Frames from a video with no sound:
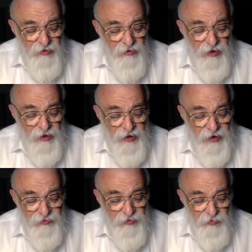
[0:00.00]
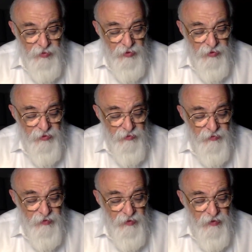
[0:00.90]
Like after birth.
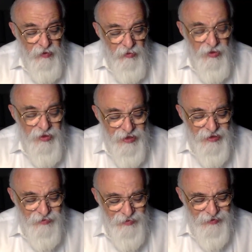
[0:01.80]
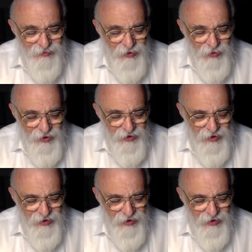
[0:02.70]
What does this mean? derech